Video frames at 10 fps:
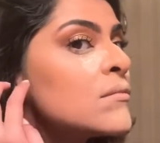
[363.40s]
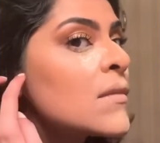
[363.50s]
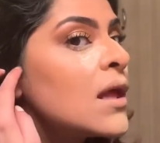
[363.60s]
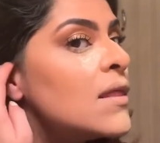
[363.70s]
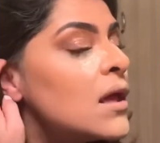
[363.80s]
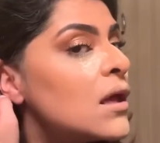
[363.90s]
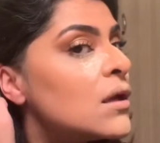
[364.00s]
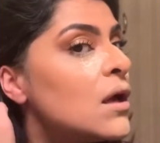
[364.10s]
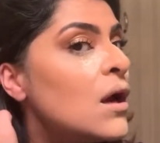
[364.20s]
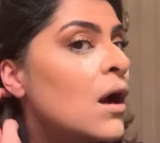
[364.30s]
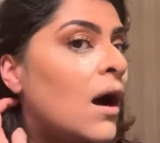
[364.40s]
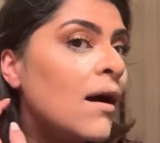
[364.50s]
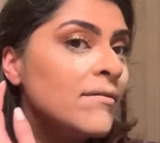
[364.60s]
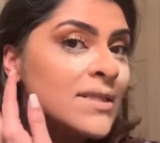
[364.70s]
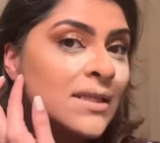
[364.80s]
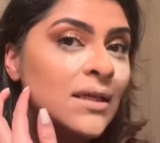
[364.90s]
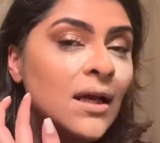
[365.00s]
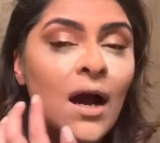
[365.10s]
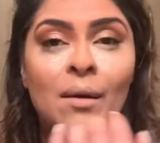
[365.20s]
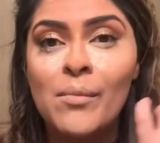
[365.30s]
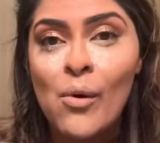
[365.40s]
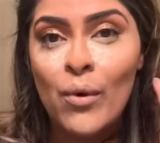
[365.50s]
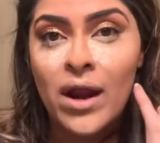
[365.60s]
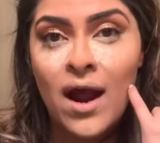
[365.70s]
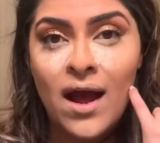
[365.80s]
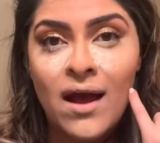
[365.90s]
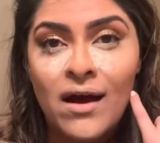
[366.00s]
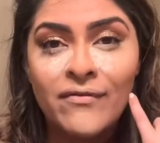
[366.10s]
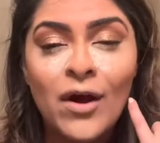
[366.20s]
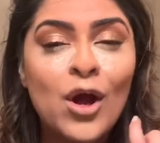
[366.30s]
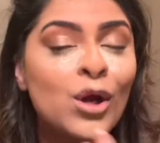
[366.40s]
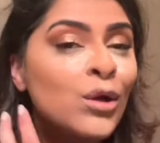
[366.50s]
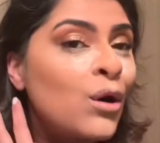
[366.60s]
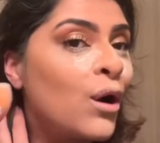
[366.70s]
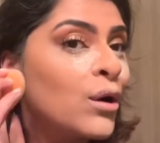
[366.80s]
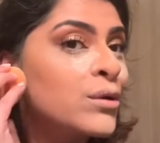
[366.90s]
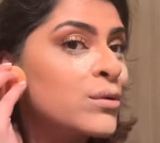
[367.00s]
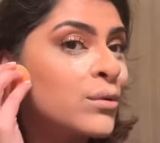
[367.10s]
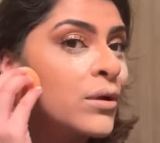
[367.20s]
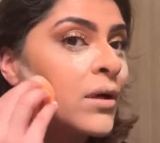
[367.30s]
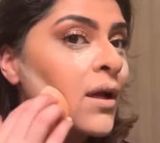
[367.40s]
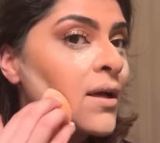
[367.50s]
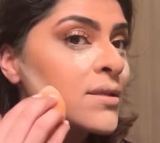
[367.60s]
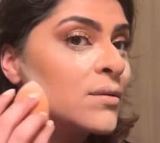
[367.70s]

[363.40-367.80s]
and then obviously where I have contoured as